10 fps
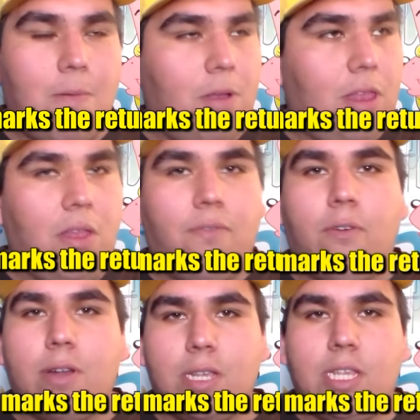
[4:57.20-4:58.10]
I really look
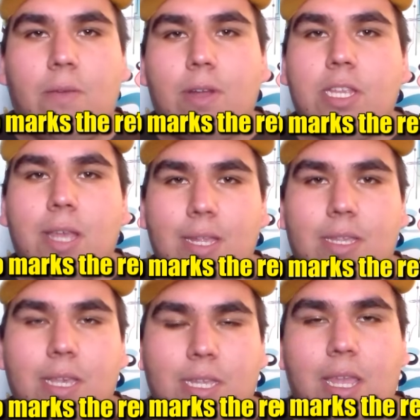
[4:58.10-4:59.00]
forward to seeing what
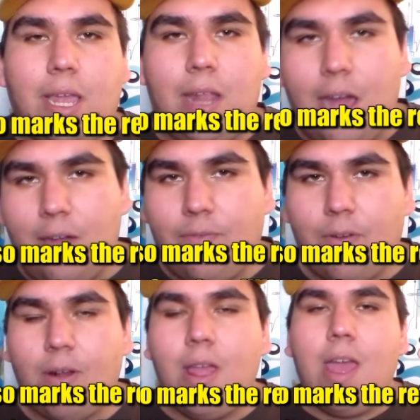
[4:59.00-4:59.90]
2016 can
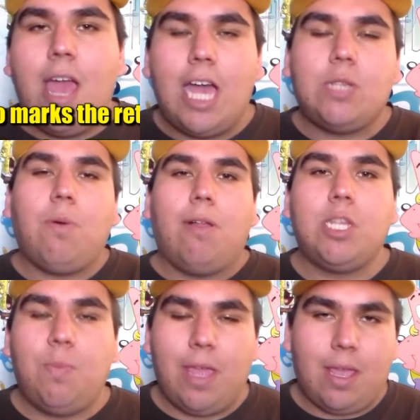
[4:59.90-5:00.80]
offer, as well
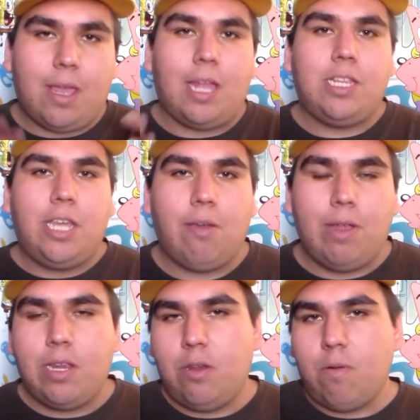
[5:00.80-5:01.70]
as me
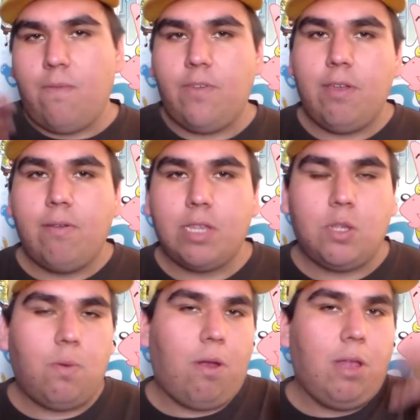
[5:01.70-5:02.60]
continuing to do reviews,
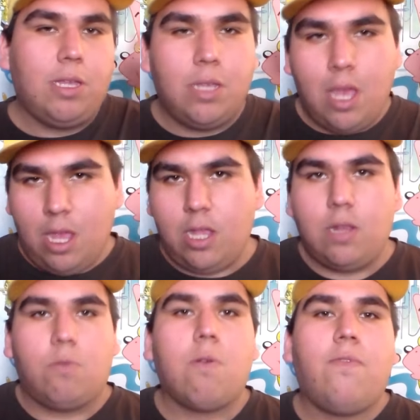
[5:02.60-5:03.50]
as well as
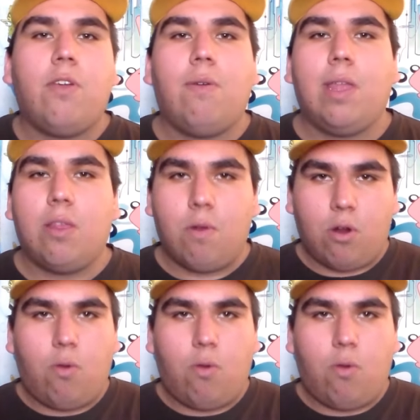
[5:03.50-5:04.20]
reviewing the